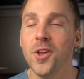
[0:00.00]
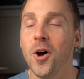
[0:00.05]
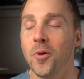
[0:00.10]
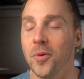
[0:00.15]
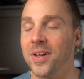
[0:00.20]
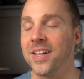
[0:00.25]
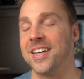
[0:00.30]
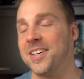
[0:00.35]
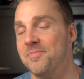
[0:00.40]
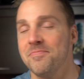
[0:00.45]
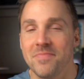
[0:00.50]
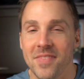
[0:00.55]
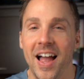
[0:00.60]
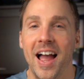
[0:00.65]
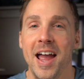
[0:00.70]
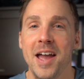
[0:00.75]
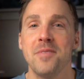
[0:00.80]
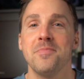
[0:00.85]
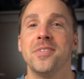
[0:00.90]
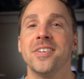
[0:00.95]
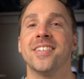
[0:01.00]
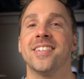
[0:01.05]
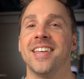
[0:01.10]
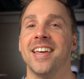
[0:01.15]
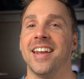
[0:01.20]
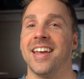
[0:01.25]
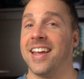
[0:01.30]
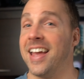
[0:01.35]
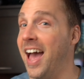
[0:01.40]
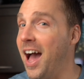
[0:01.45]
No, really, I am just
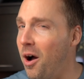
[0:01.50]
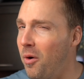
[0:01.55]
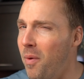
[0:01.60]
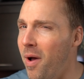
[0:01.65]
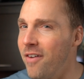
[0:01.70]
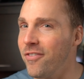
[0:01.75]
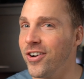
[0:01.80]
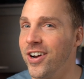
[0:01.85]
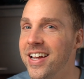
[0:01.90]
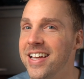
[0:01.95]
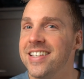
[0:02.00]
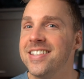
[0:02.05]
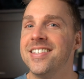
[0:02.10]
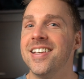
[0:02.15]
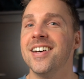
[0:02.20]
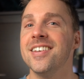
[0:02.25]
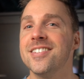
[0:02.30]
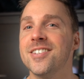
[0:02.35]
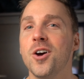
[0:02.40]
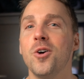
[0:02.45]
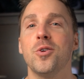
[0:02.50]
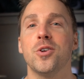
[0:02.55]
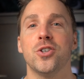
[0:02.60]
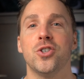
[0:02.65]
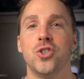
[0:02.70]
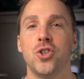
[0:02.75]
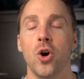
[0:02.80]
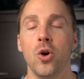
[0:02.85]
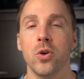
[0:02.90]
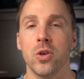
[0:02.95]
kidding. However, it does go to
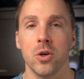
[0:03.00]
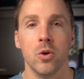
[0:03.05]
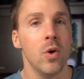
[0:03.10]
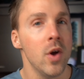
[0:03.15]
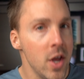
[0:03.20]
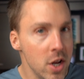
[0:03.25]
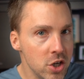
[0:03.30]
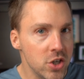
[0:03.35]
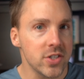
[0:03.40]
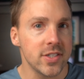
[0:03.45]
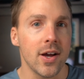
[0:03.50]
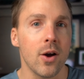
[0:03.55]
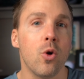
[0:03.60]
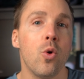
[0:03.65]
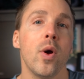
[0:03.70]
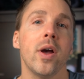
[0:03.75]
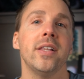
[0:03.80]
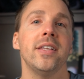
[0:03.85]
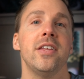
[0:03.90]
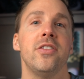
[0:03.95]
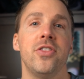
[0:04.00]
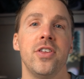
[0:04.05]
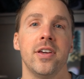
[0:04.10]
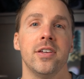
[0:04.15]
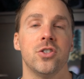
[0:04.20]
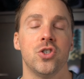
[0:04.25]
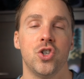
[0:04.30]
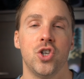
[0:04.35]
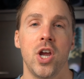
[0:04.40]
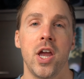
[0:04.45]
show you just how quickly
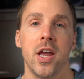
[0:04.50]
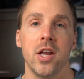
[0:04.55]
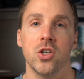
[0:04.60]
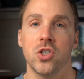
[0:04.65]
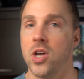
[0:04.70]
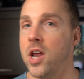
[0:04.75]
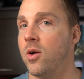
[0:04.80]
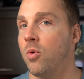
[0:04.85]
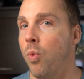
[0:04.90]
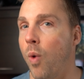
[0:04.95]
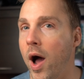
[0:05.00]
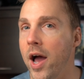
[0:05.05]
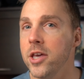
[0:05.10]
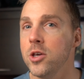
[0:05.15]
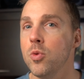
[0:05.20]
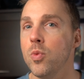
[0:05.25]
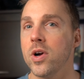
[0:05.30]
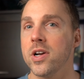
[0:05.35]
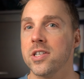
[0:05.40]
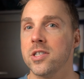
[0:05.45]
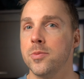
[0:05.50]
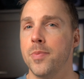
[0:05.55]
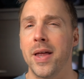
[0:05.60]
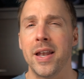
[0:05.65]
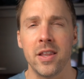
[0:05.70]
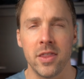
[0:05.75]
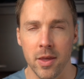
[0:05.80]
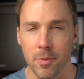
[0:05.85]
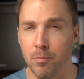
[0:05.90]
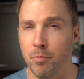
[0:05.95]
things change and why you want to
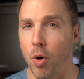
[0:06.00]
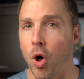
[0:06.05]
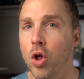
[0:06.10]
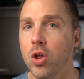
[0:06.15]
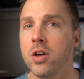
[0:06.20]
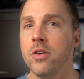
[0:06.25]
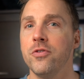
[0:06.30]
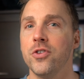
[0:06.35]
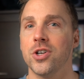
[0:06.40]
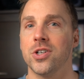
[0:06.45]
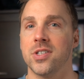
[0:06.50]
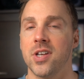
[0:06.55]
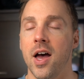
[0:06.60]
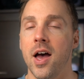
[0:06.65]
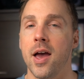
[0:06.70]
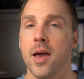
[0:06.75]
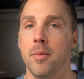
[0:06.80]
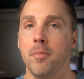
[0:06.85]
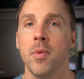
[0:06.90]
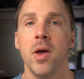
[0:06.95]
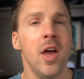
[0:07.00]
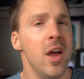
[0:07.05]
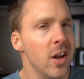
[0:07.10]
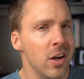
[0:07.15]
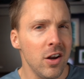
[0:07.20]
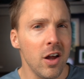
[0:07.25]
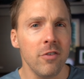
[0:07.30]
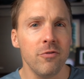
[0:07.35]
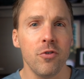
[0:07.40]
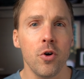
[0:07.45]
spend the bulk of your time
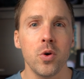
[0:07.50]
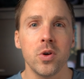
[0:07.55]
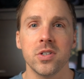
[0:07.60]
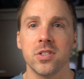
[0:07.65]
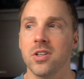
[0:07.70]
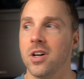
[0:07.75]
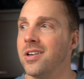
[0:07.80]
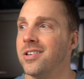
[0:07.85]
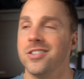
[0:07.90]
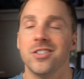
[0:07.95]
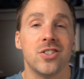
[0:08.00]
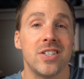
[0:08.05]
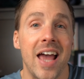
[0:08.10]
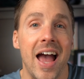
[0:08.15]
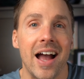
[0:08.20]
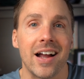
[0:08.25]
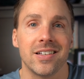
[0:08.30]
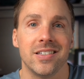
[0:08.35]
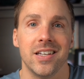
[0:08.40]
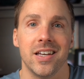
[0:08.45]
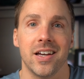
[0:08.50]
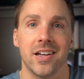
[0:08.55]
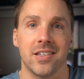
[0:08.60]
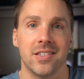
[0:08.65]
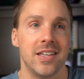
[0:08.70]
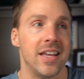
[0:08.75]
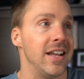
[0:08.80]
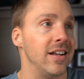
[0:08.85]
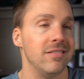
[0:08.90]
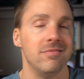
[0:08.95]
not focused on
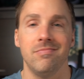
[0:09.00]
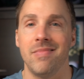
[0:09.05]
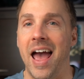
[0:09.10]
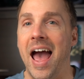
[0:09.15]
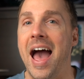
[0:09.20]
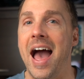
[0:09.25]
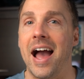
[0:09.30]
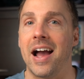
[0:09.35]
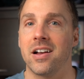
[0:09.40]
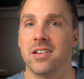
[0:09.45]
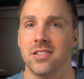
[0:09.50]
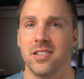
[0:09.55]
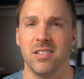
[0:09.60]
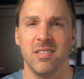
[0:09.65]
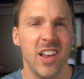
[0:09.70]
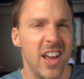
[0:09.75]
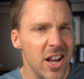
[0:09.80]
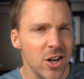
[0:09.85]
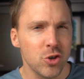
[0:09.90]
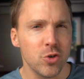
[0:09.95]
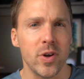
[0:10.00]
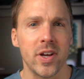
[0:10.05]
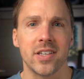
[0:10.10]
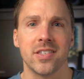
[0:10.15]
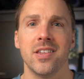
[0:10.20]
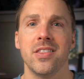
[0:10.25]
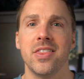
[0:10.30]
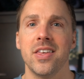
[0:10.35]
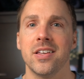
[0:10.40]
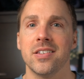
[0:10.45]
tactics and hacks and
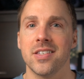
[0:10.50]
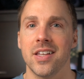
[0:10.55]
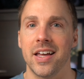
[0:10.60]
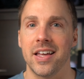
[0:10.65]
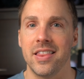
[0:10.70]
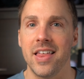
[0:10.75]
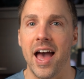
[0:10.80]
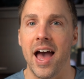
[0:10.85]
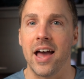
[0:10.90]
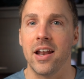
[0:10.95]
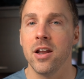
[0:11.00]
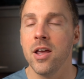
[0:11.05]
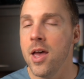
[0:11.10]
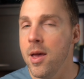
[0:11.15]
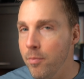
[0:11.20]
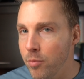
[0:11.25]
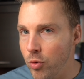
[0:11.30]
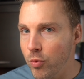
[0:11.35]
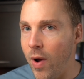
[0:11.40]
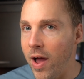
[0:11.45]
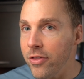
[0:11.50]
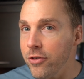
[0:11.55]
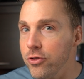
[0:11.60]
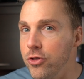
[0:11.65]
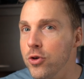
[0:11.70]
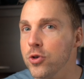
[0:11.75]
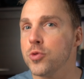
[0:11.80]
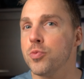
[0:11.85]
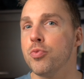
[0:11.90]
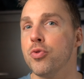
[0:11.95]
tricks and things like that, but rather
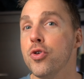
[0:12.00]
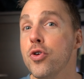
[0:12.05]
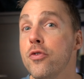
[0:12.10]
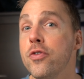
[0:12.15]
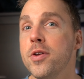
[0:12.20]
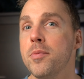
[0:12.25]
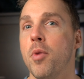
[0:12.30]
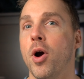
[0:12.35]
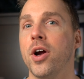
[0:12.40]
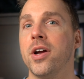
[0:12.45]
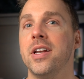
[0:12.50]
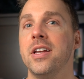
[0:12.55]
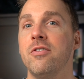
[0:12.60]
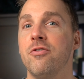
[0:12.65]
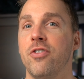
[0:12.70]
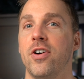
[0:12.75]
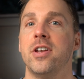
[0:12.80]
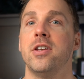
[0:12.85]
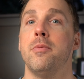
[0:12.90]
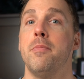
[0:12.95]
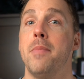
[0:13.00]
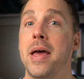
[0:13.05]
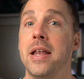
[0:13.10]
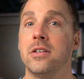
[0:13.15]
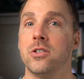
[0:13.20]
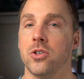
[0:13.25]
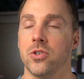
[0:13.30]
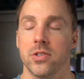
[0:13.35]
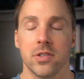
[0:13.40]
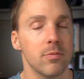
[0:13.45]
those proven marketing
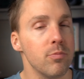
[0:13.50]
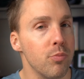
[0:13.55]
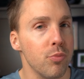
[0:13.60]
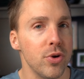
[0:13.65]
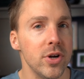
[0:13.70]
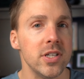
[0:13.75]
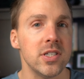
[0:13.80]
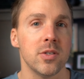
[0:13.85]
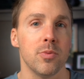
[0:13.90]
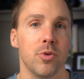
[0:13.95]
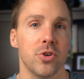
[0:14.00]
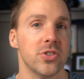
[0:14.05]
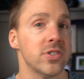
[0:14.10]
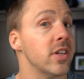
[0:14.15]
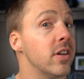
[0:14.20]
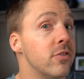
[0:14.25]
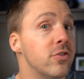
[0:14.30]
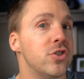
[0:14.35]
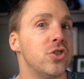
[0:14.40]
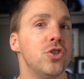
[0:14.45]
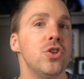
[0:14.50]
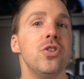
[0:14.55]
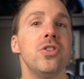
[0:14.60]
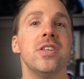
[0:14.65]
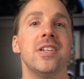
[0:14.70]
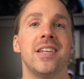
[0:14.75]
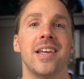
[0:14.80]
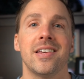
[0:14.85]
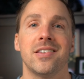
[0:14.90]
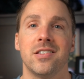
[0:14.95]
fundamentals and principles that have stood
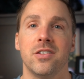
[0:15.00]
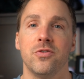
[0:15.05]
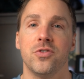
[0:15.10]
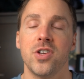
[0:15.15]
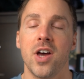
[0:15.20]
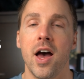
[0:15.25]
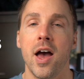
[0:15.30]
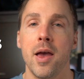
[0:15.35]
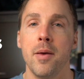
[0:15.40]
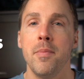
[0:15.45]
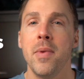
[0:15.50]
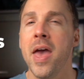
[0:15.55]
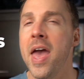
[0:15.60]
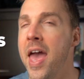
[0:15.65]
the test of time